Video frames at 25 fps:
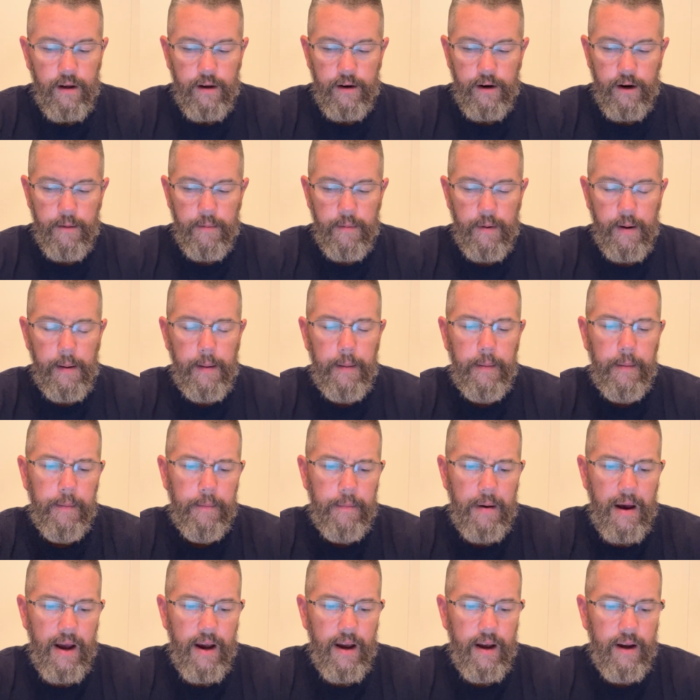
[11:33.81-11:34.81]
Your baby
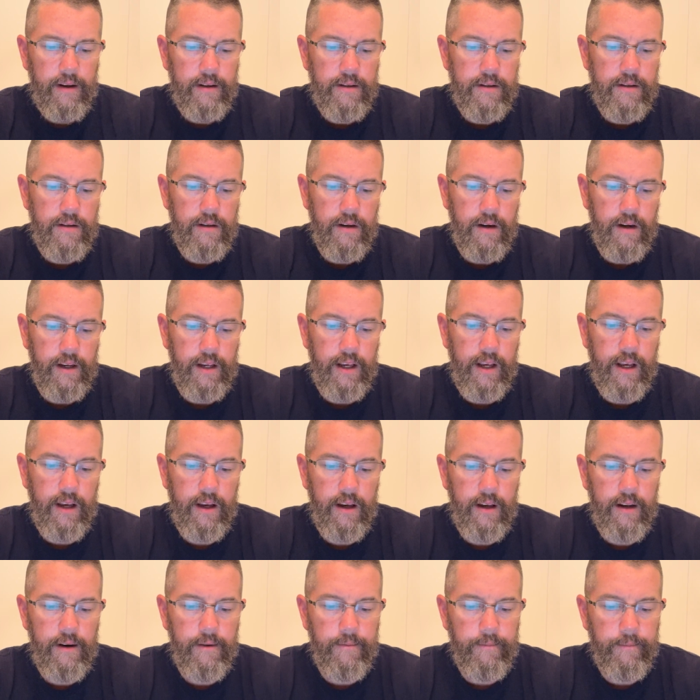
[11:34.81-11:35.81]
backs,
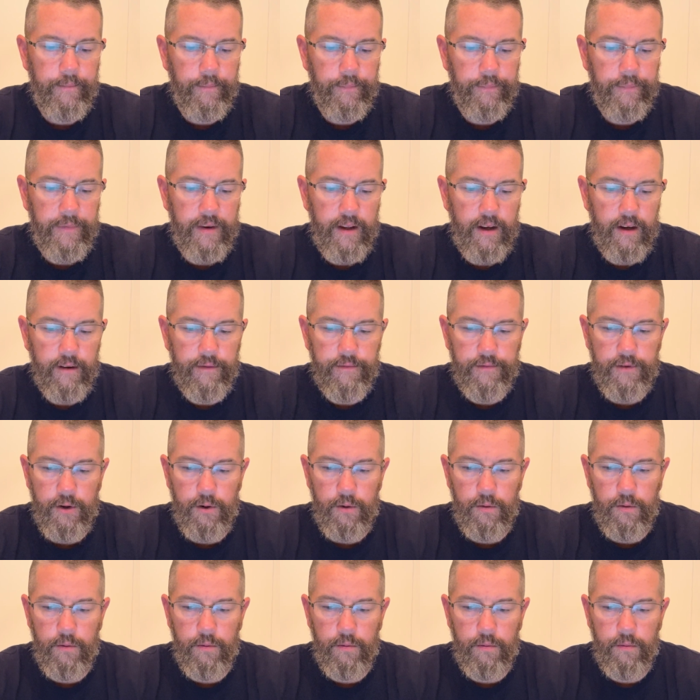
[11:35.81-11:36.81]
again, if
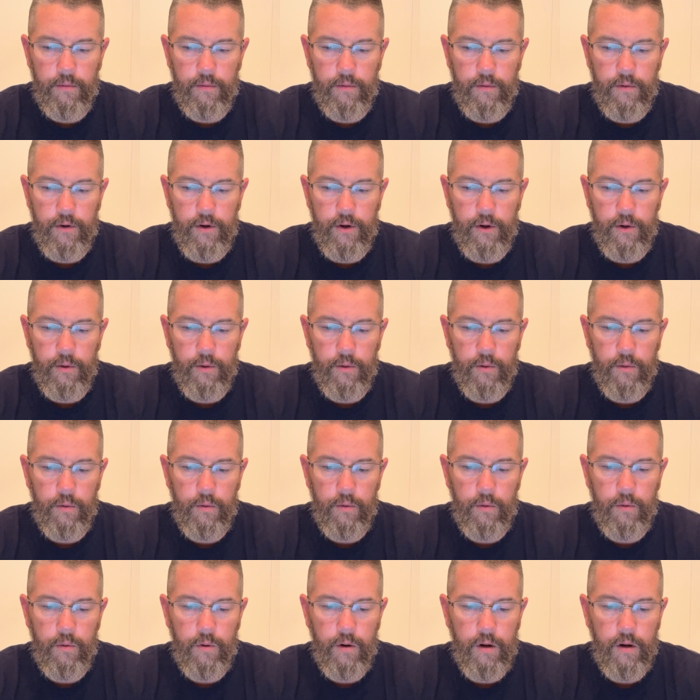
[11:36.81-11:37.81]
you
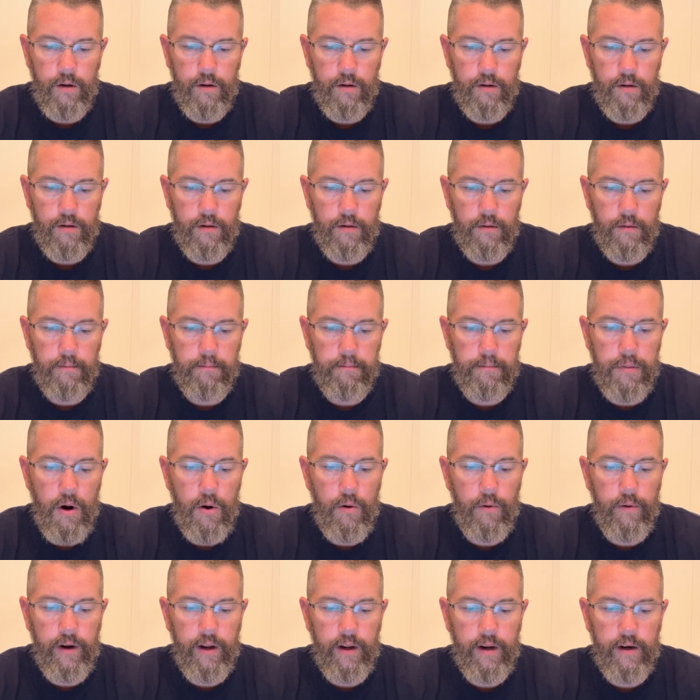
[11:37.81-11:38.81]
do
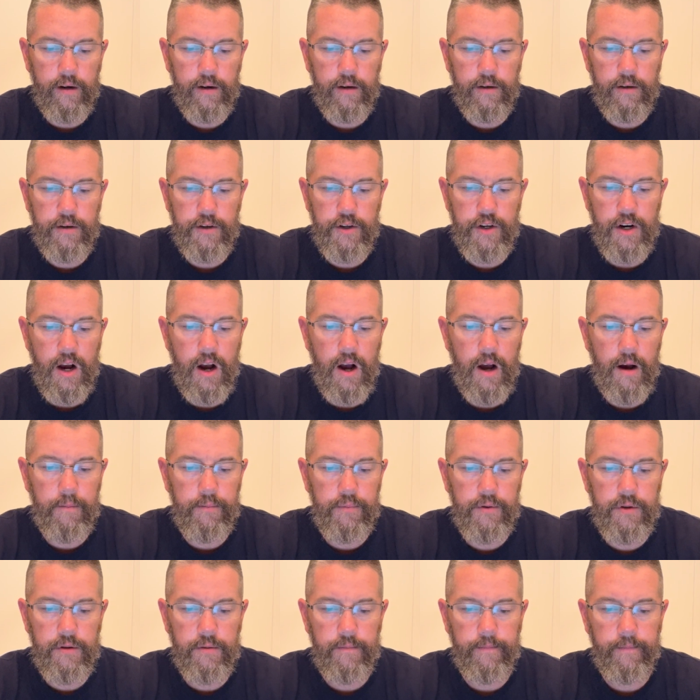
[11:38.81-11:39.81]
bone-in
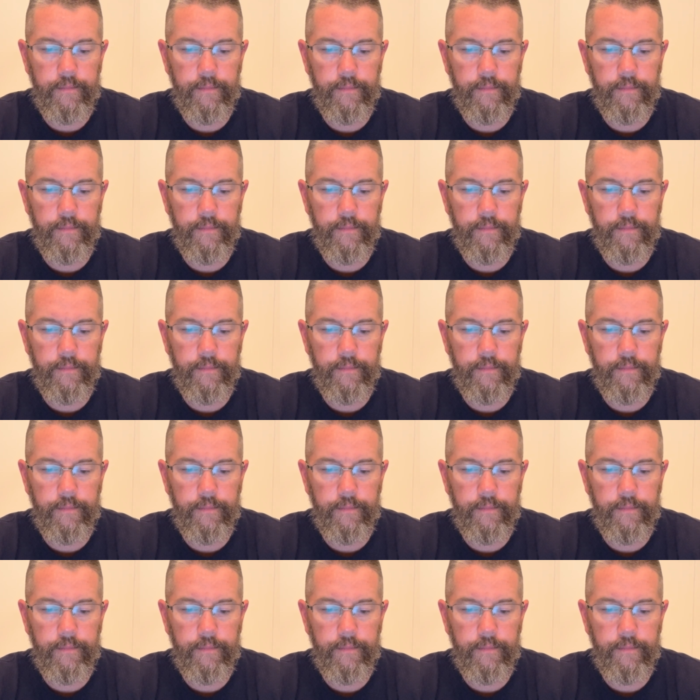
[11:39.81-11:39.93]
chops